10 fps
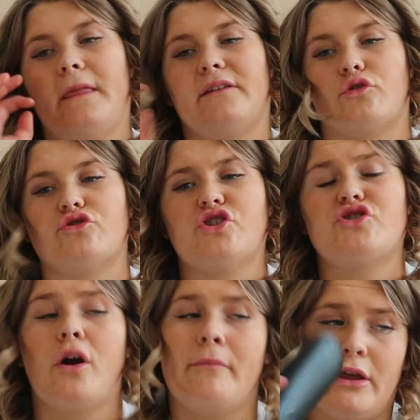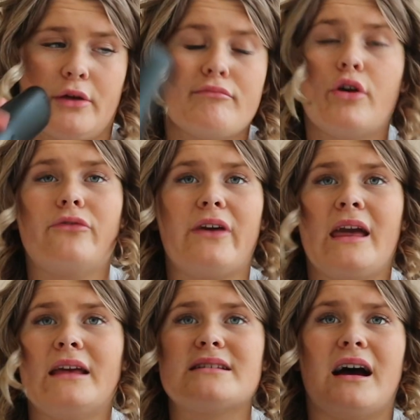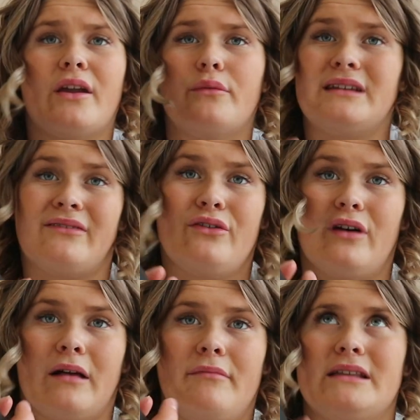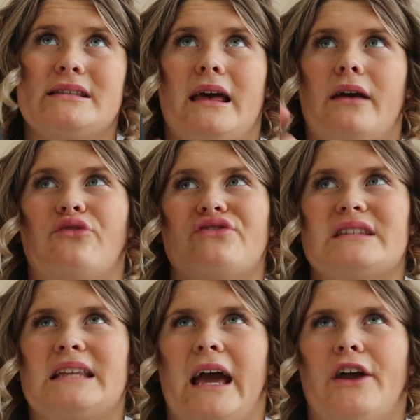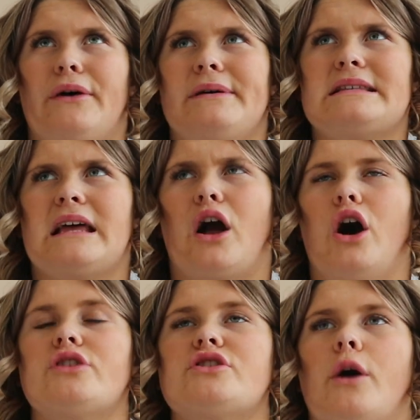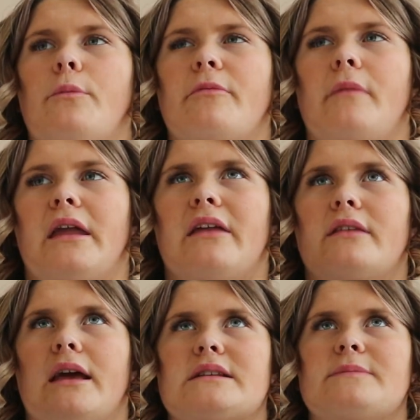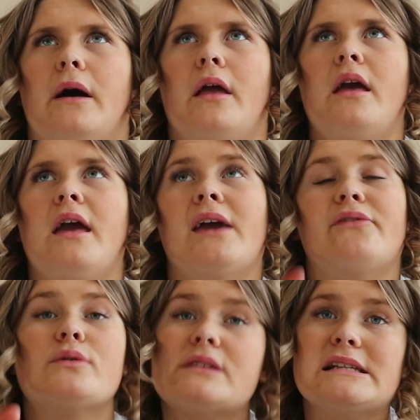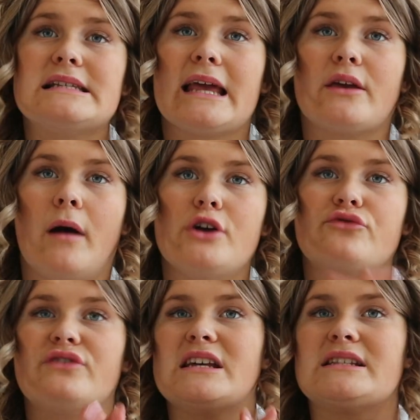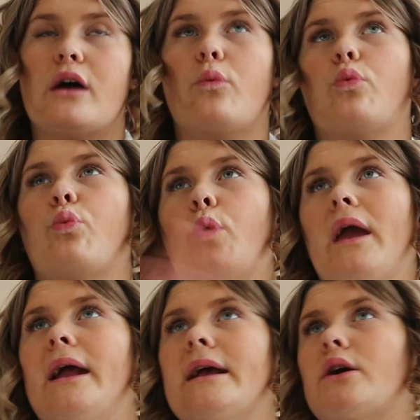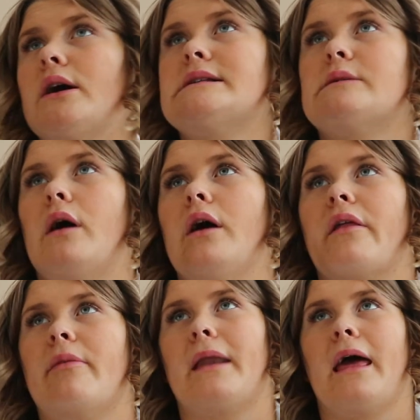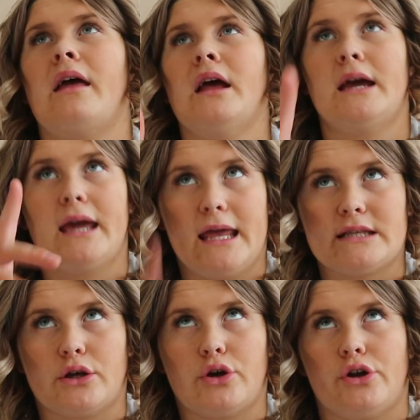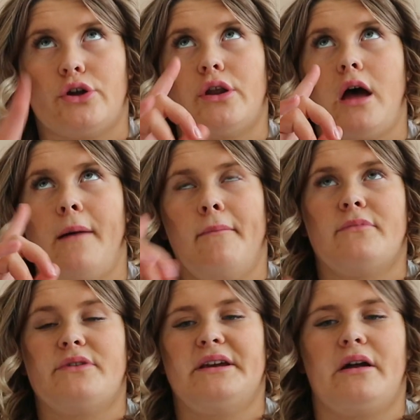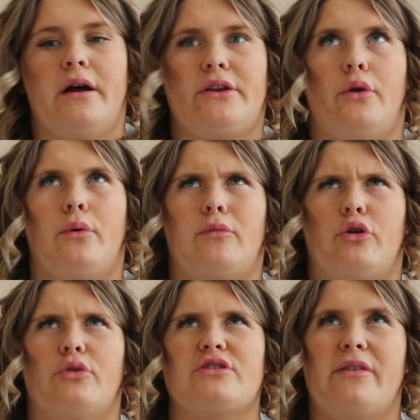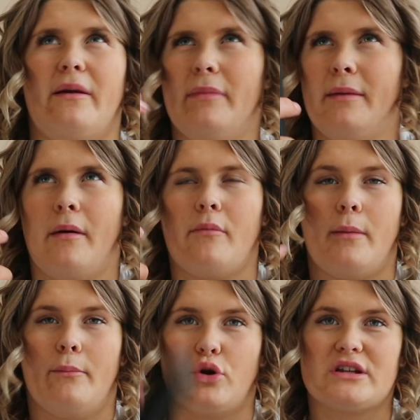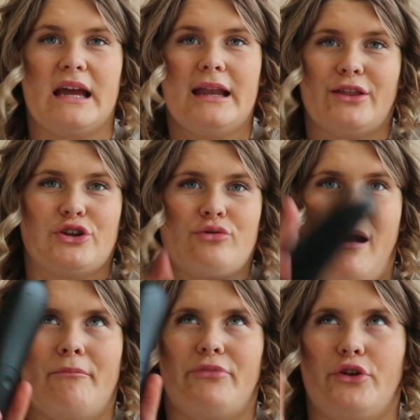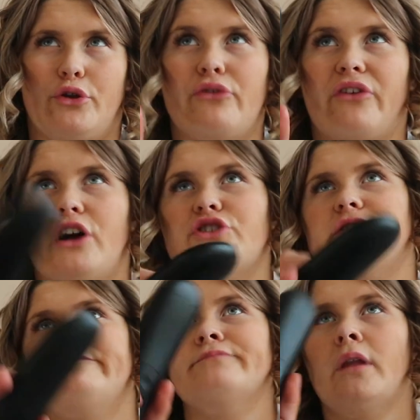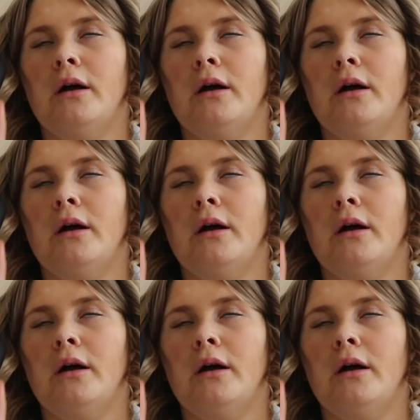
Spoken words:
It's got just so many good movies, and I would definitely recommend it, obviously. I know it's like a hard time with money and things, but if you want something to take your mind off this weird, crazy world at the minute, it's a good one. Tonight, I don't know what I'm going to watch. I think me and Mum might watch Lady and the Tramp, the new version.